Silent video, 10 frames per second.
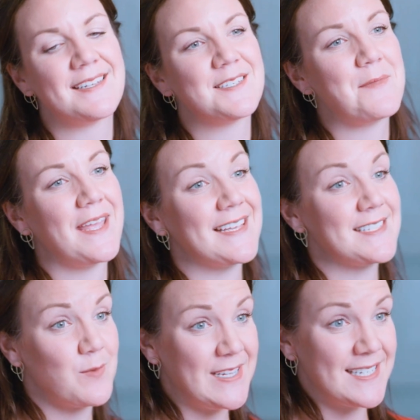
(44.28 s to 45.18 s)
And to make
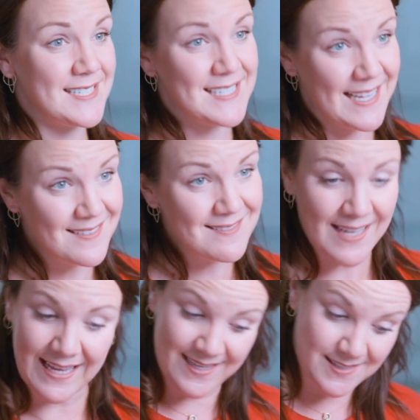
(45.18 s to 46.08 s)
it sweeter still,
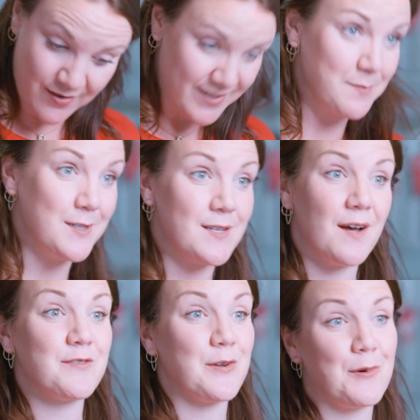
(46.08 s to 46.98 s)
it is Christmas
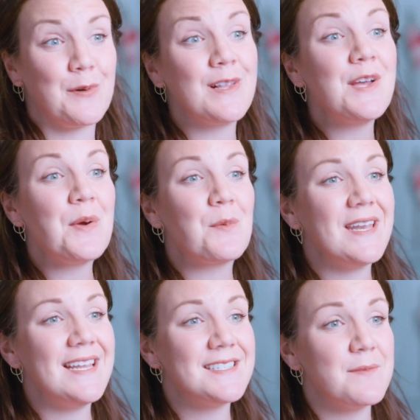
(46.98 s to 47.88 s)
after all,
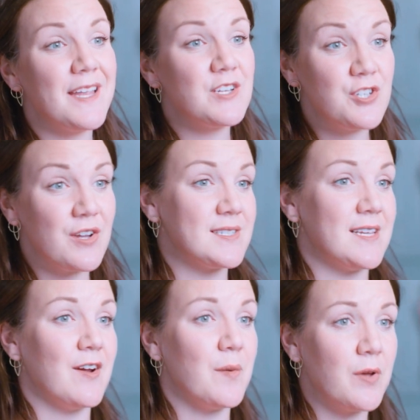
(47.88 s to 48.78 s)
we need to make sugar
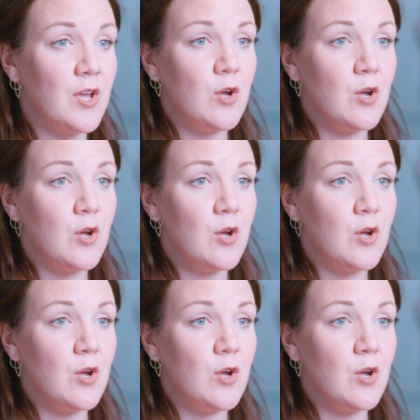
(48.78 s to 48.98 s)
syrup